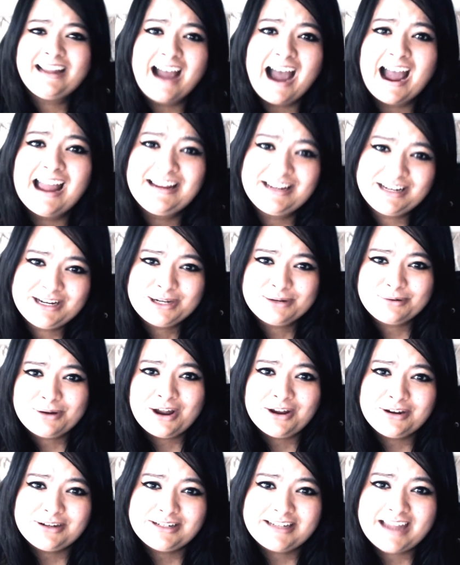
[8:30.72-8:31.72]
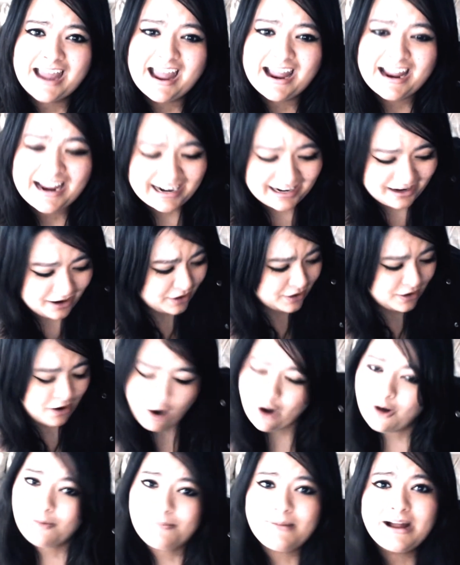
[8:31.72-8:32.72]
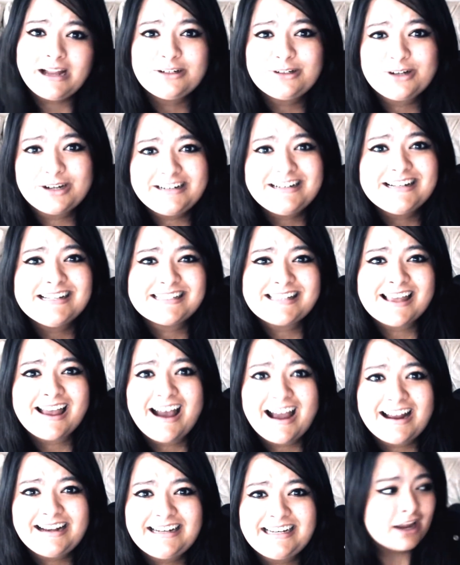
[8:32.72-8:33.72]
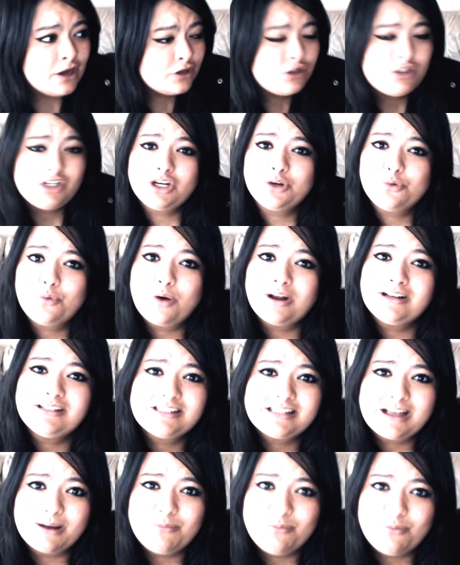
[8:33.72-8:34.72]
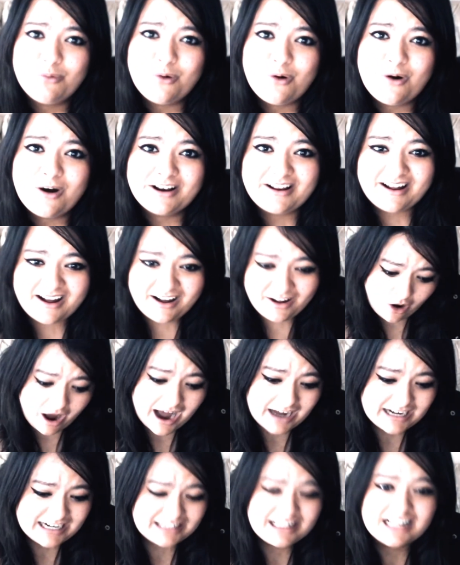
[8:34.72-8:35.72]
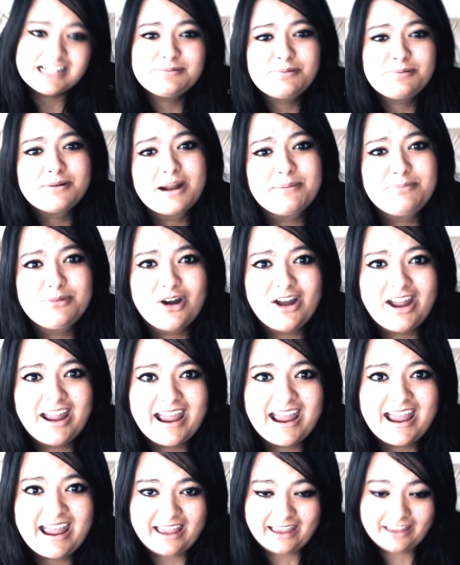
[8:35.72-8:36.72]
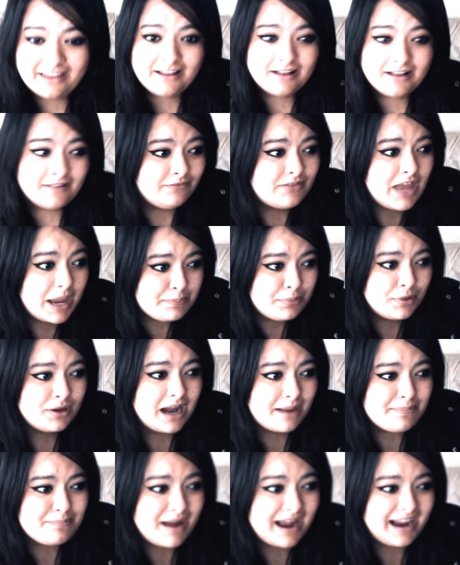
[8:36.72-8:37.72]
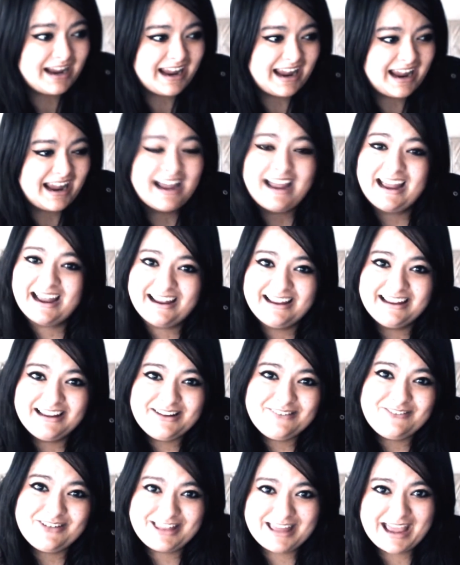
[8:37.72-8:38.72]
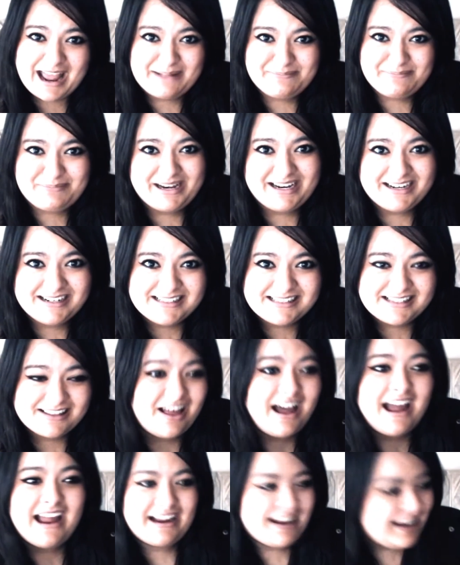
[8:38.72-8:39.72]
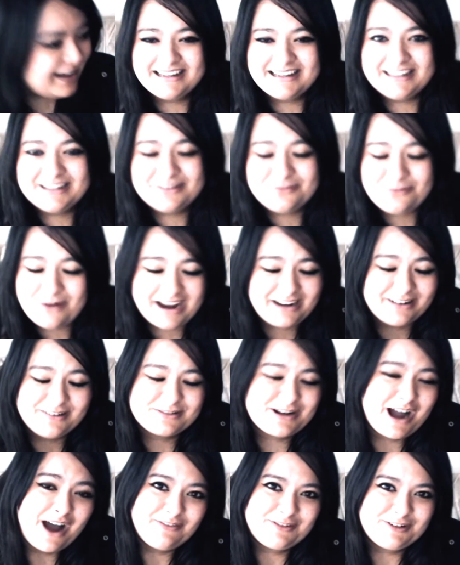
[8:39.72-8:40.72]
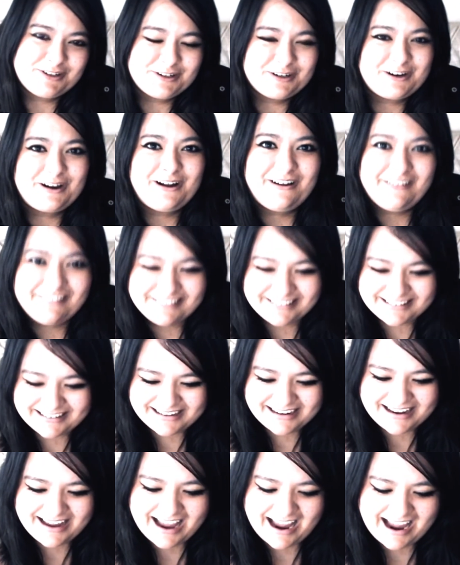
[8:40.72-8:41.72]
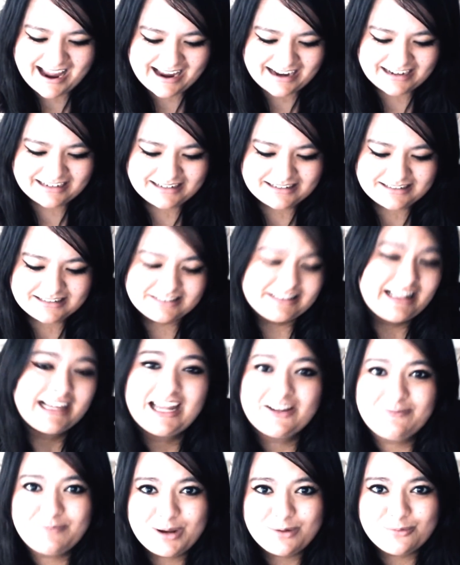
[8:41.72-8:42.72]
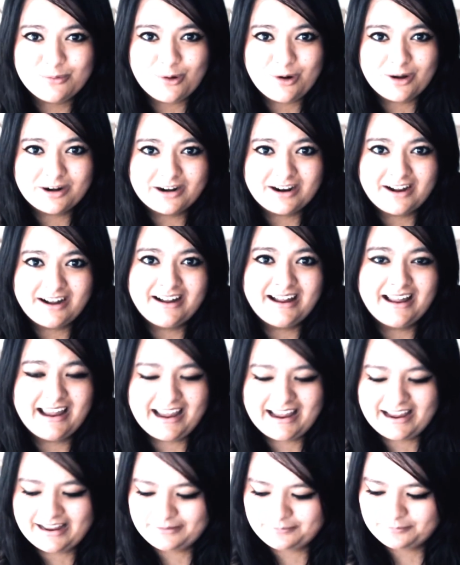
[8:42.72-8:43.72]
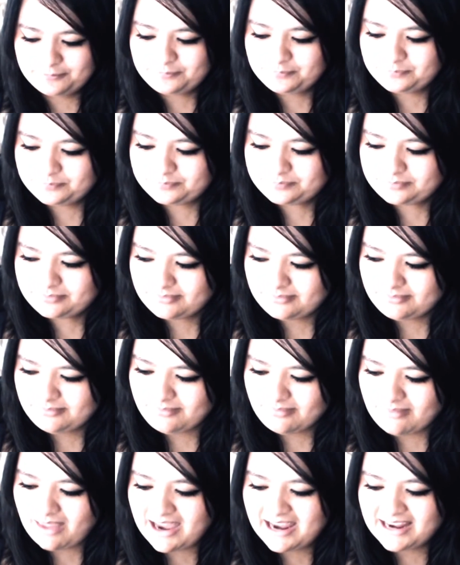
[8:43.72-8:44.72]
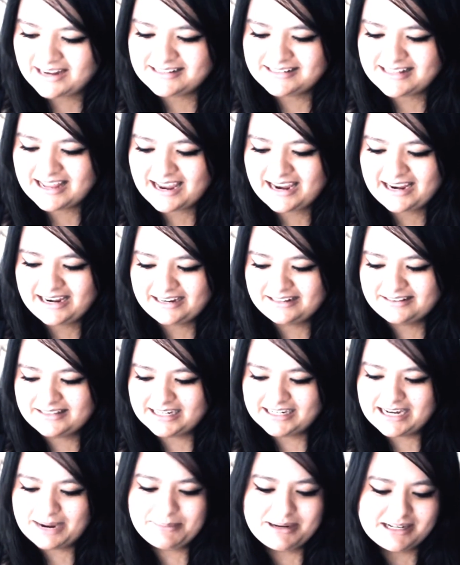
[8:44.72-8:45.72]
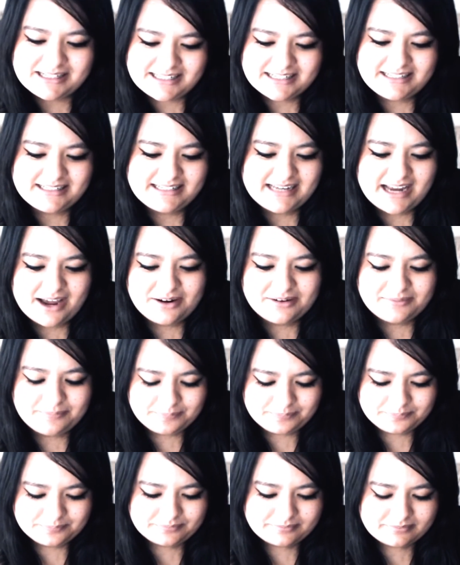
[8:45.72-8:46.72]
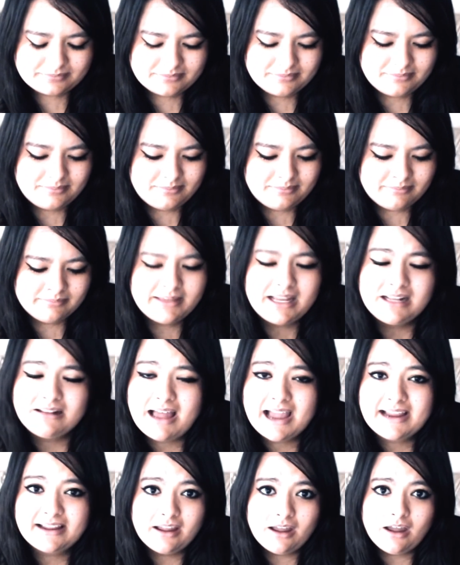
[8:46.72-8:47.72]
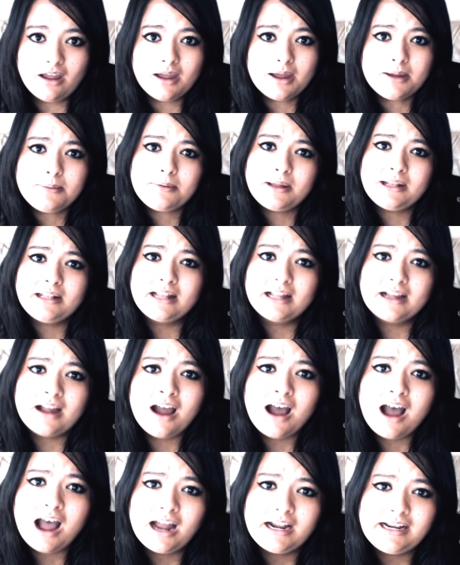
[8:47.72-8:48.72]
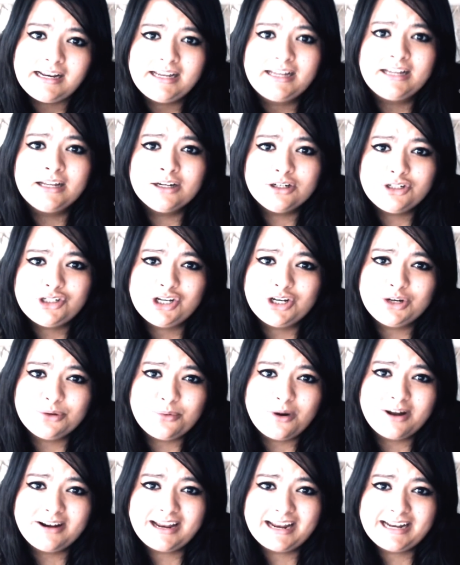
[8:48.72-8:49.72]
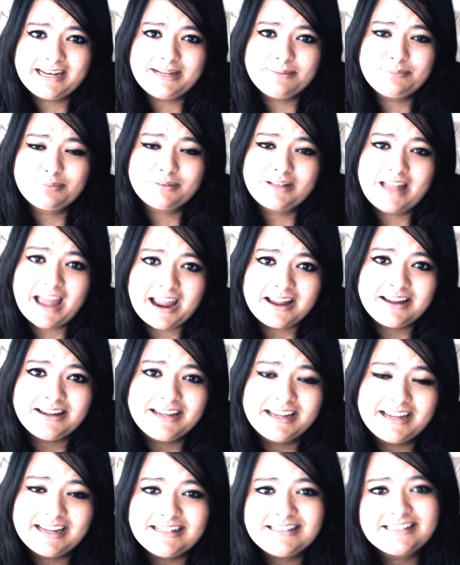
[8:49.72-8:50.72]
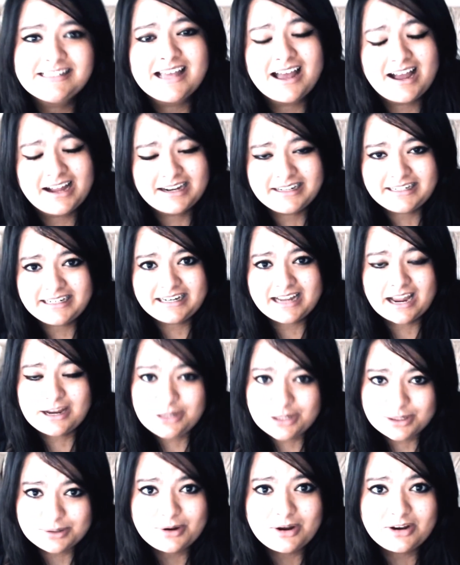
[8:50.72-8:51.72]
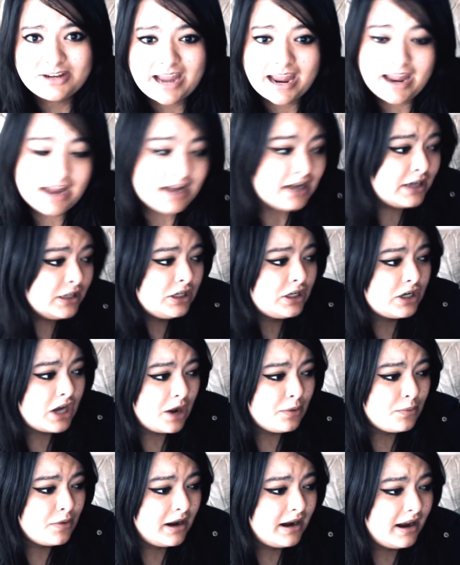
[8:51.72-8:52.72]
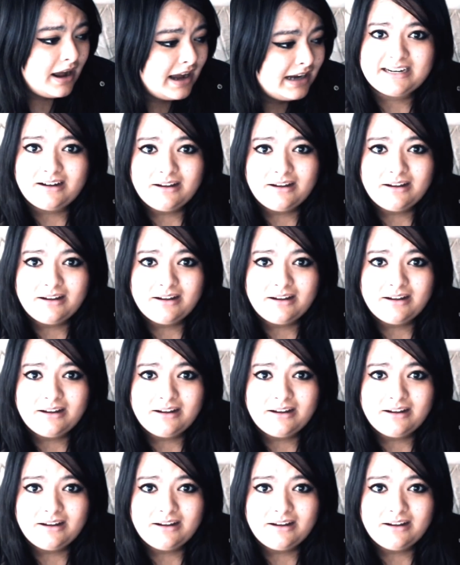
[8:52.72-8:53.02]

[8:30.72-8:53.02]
you okay? Oh my goodness, honey, do you want some water? Honey, let's put up your hair. They put up my hair with hairpins, like, way to look after a girl. And they give me water and they get me to sit down. They're like, honey, do you want any blankets? Honey, are you okay? You know what, honey?